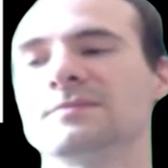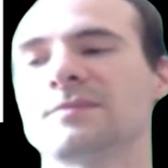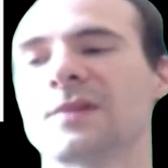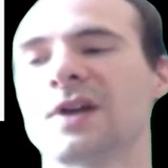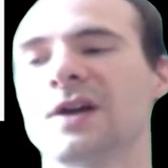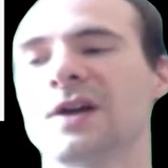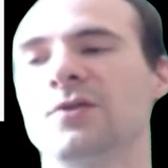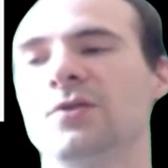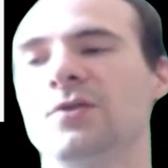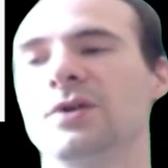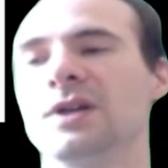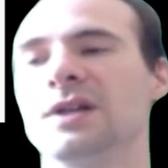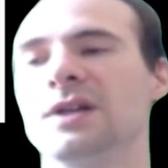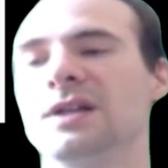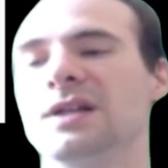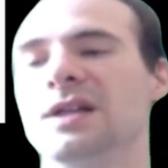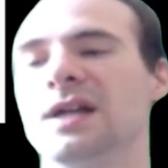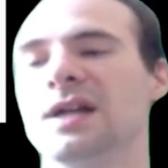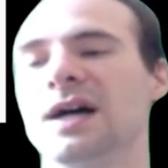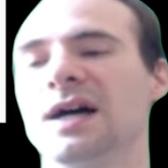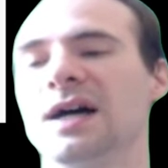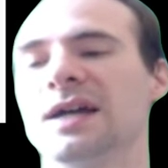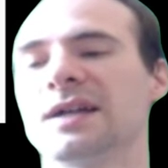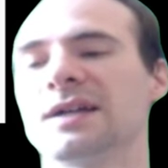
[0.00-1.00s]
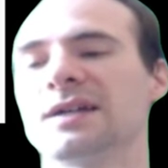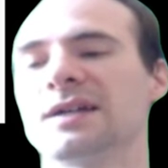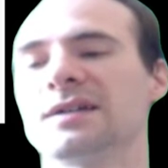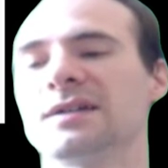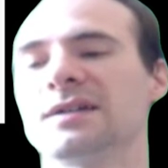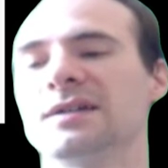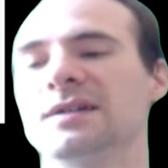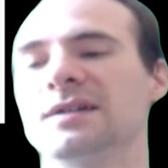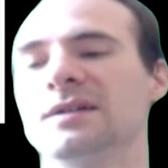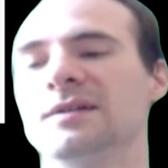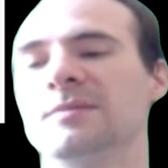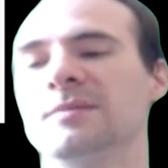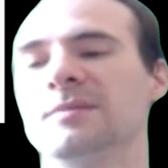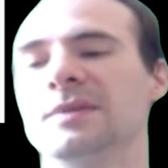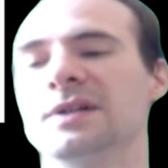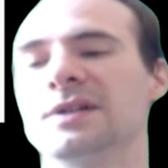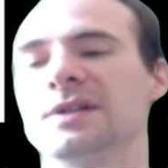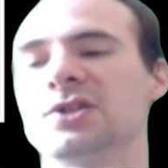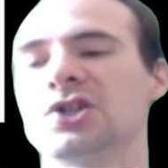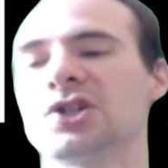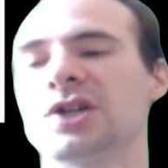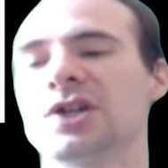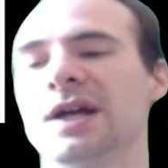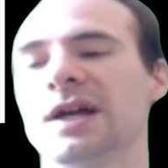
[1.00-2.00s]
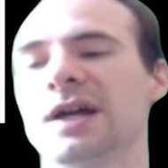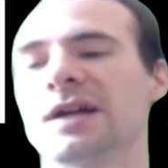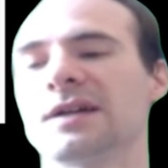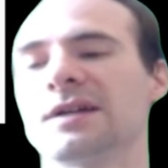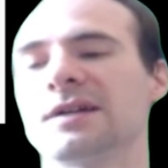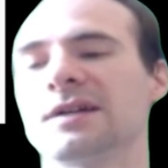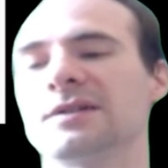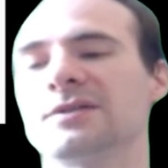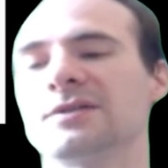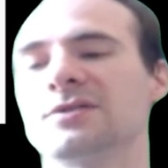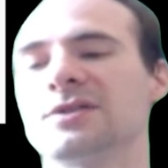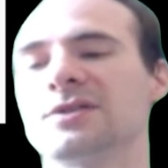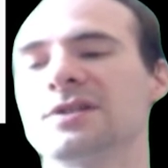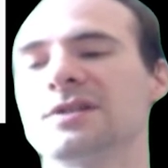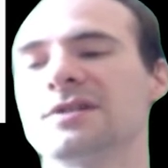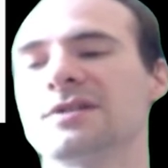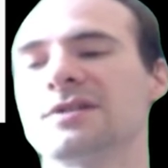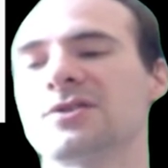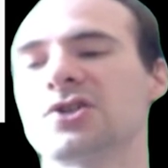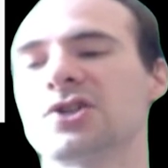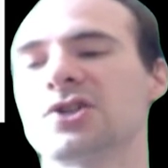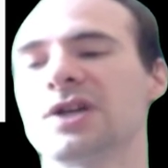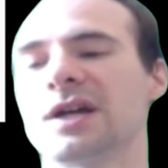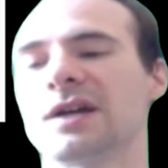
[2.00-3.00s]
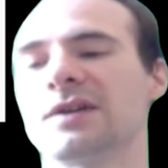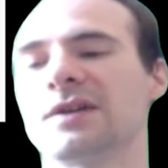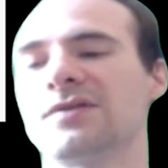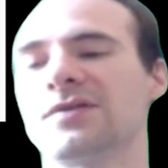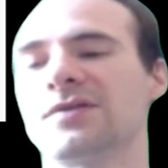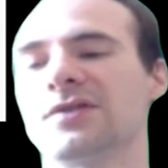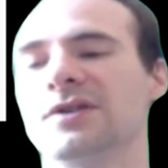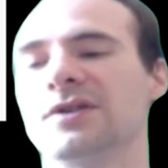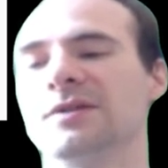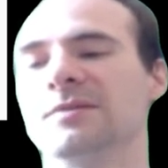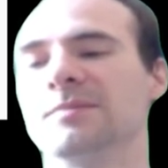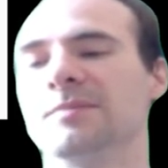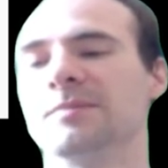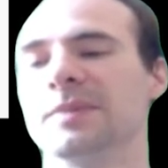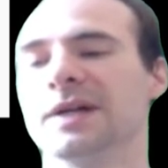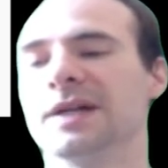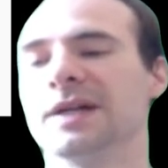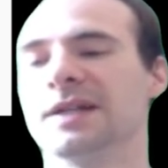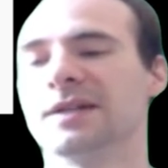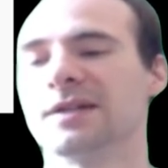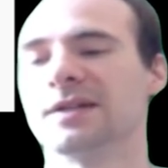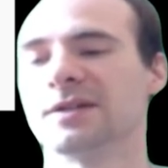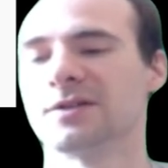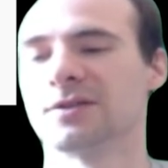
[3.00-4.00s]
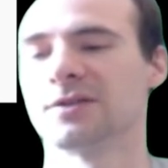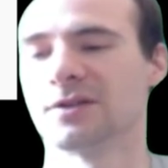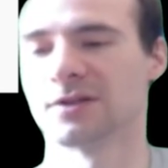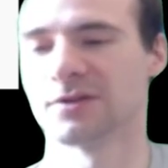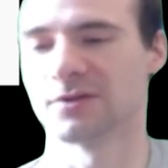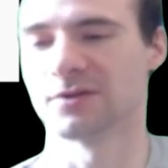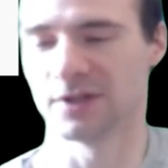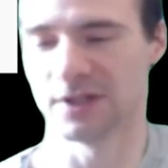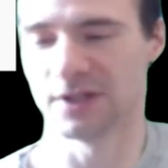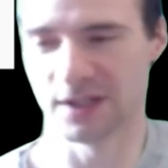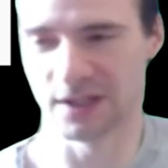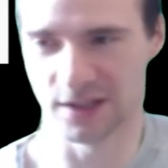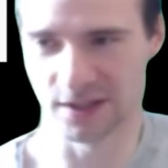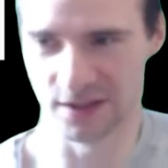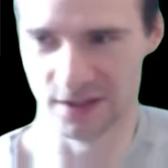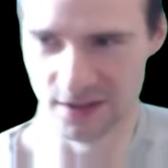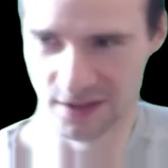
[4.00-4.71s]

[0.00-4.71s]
I really like um, a check to see a check from Ben Torini.